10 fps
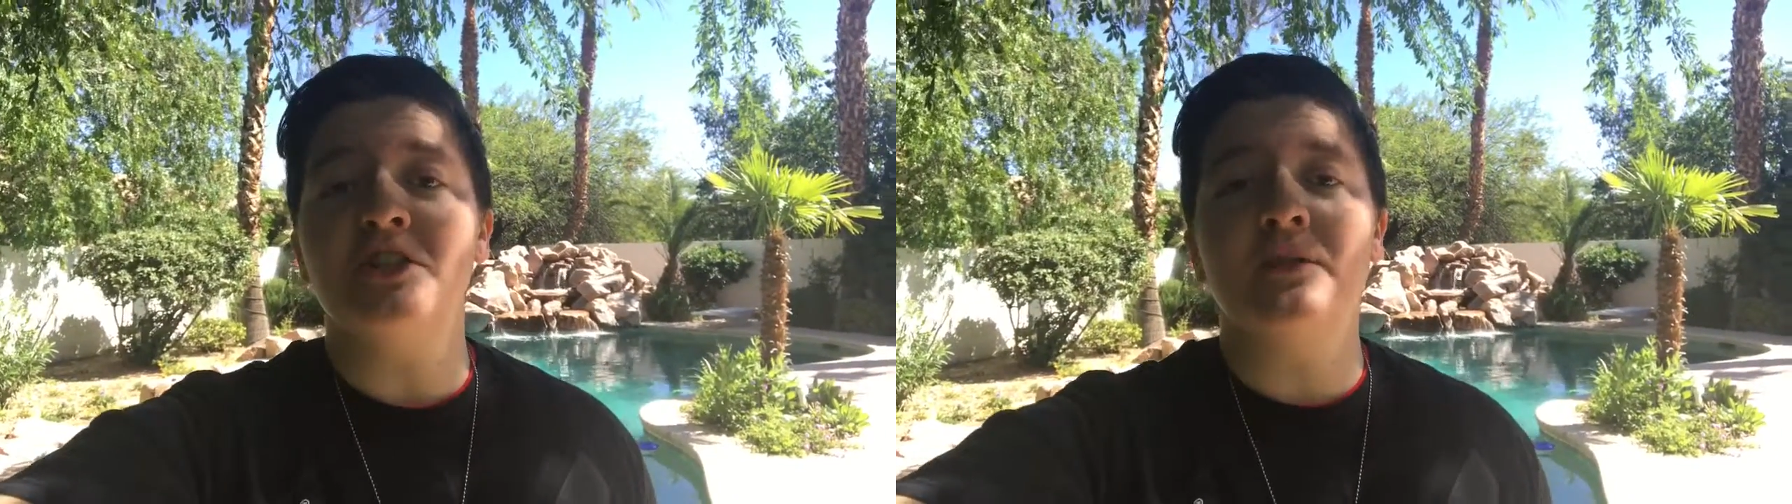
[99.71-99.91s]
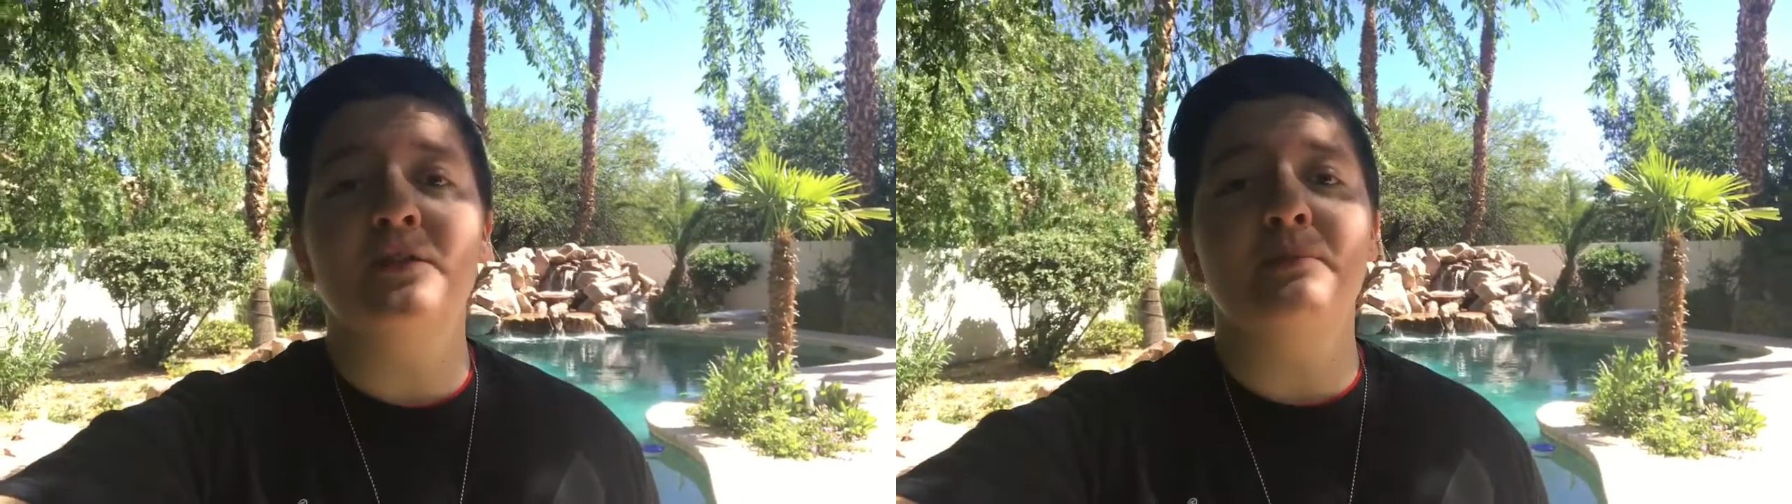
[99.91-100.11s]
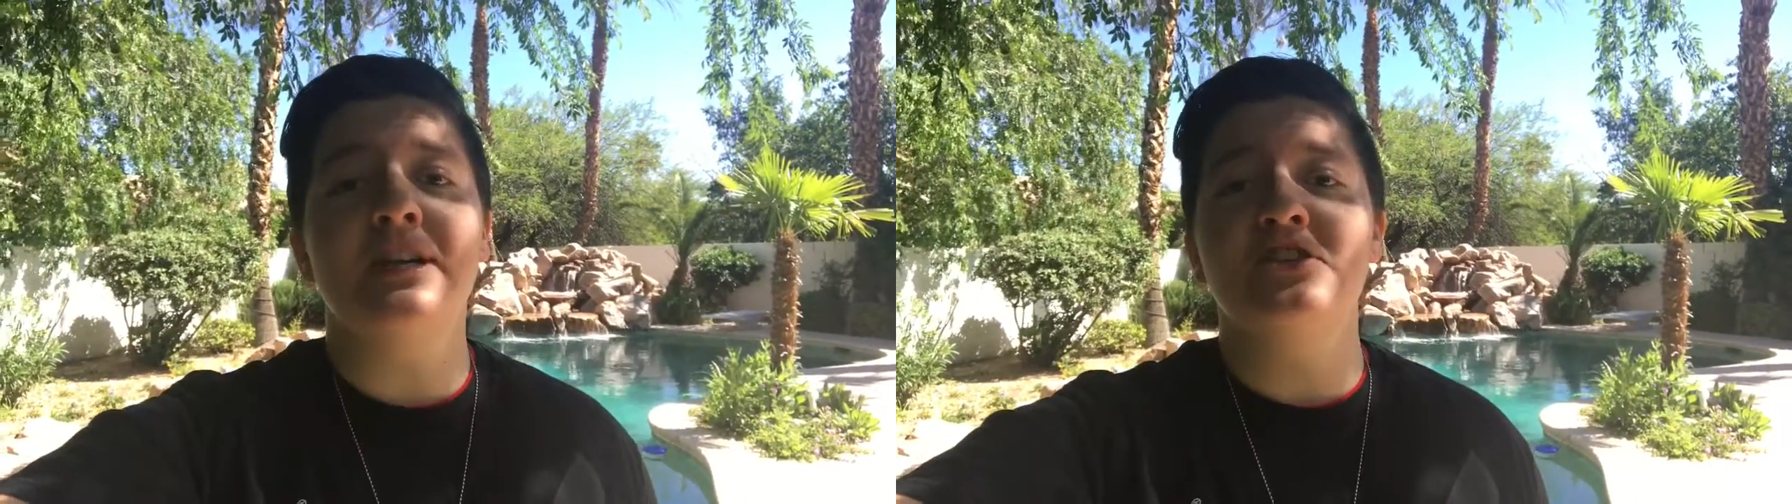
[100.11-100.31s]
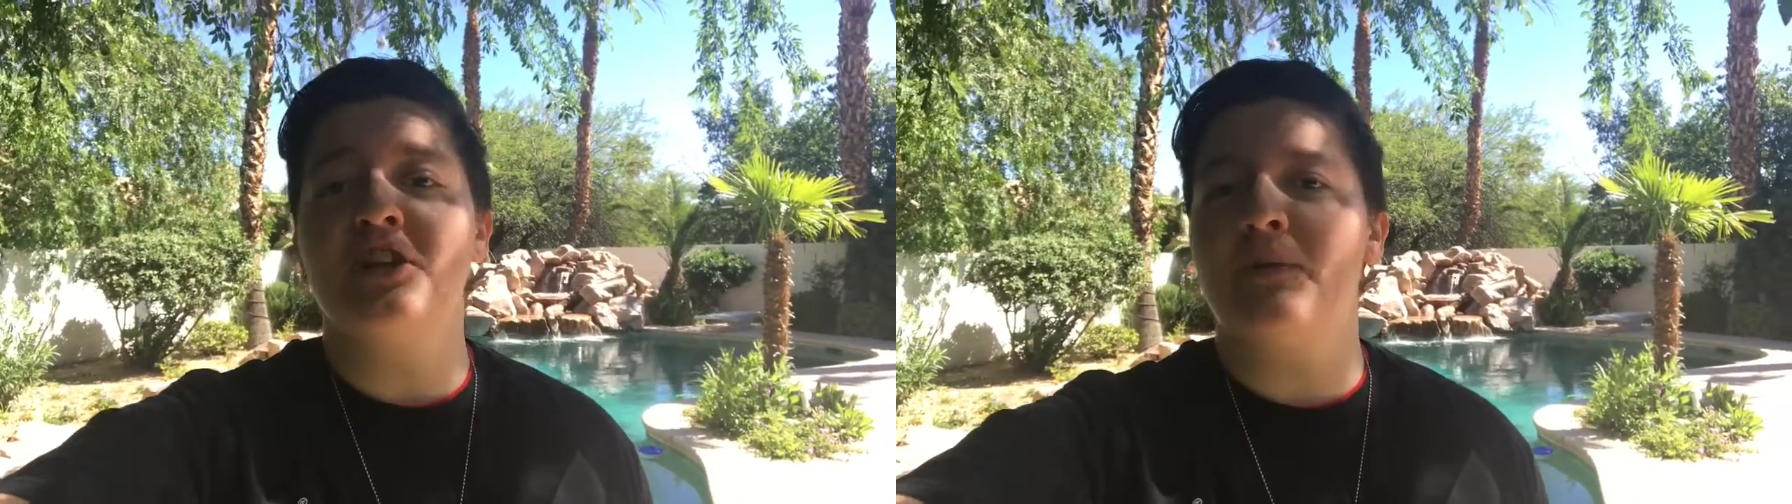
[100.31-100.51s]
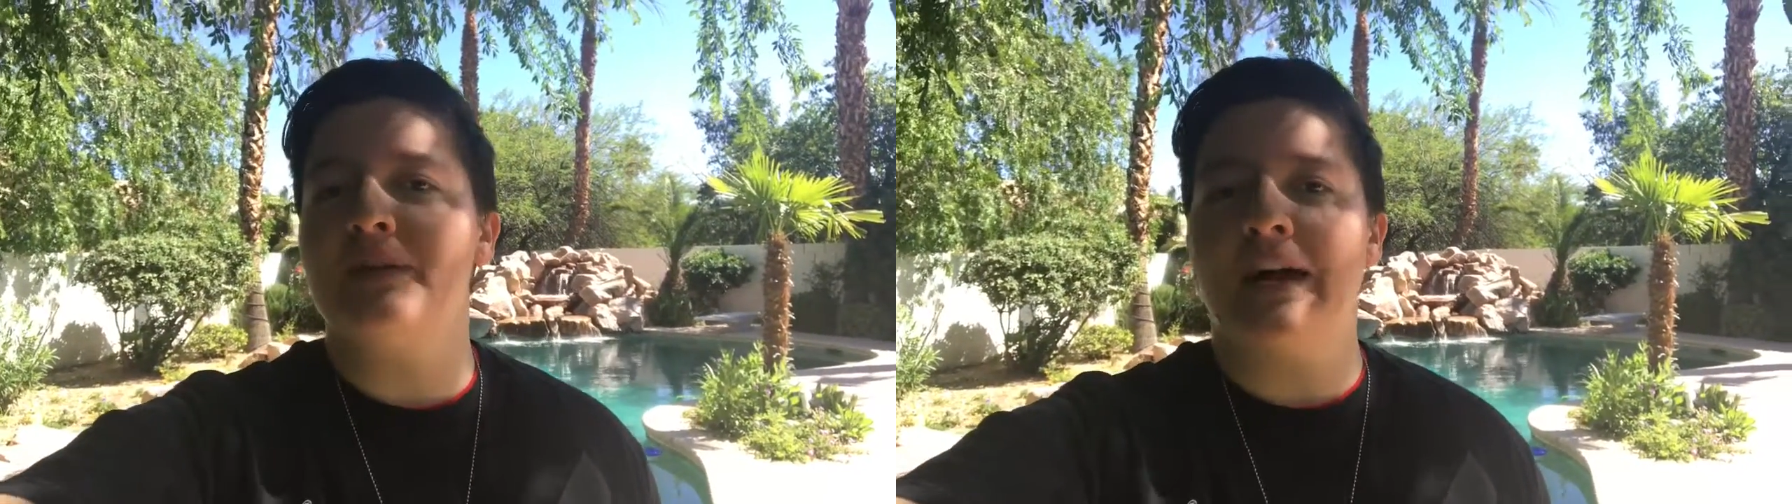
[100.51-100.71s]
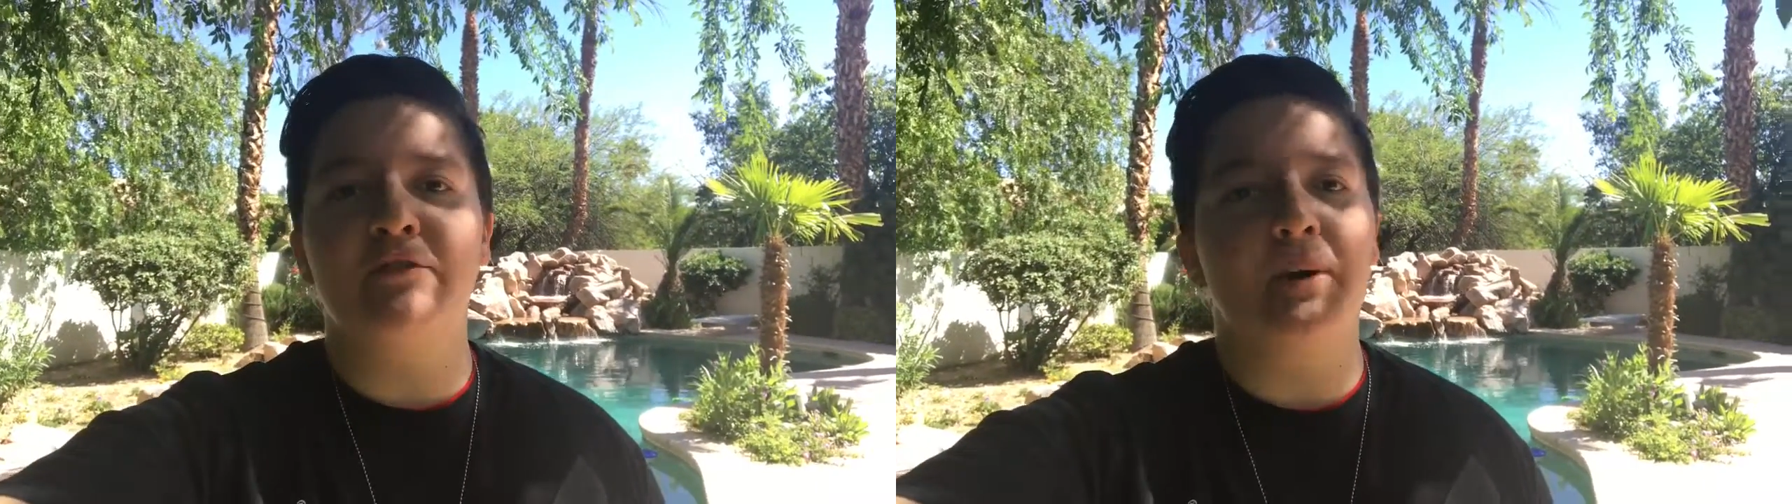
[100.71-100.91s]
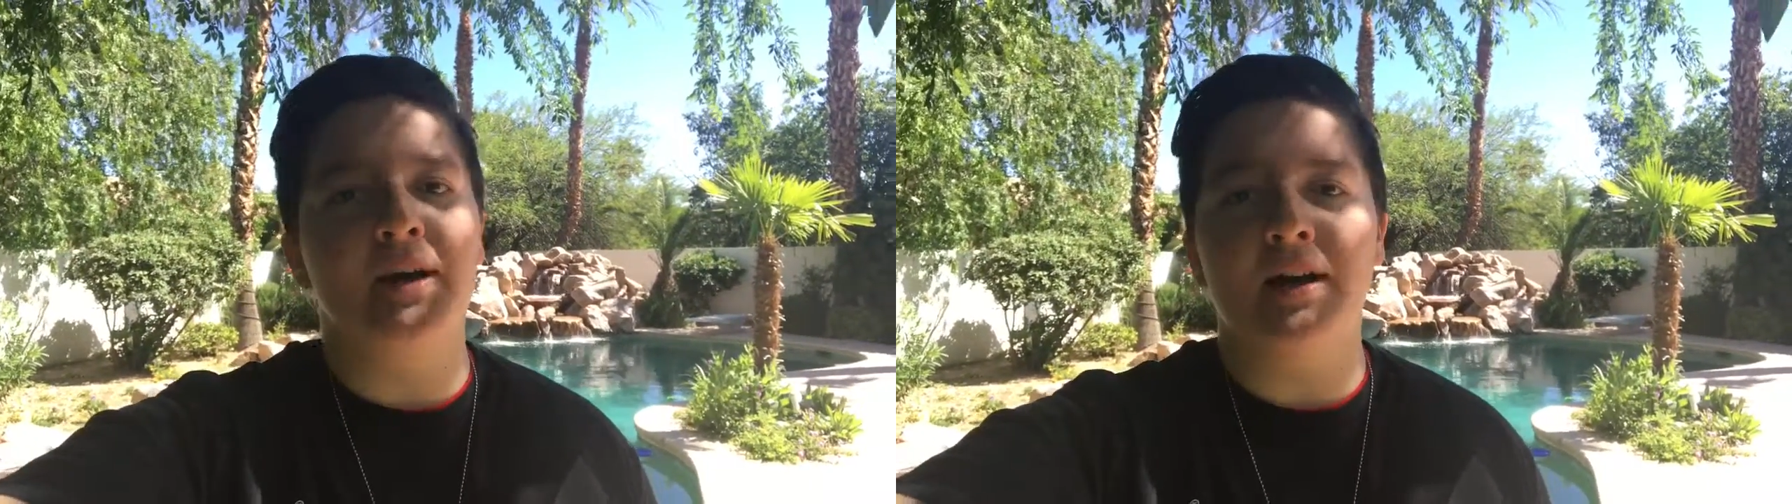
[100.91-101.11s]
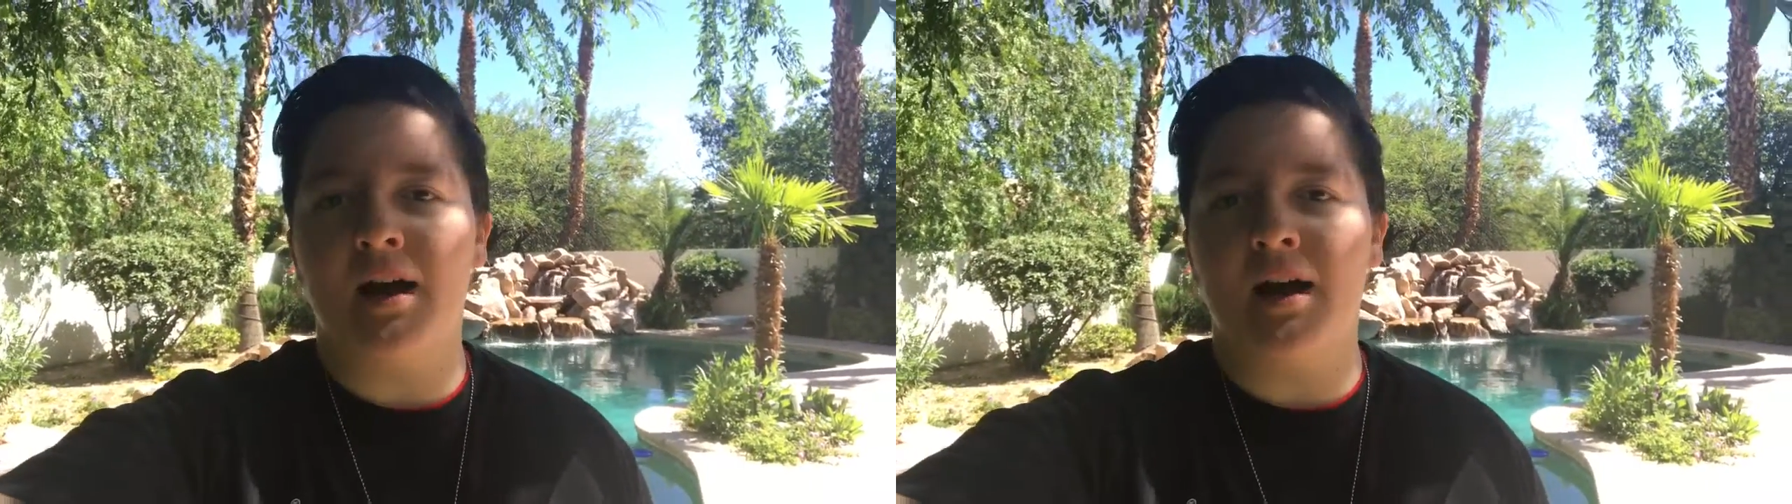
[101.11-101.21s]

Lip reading: share with everybody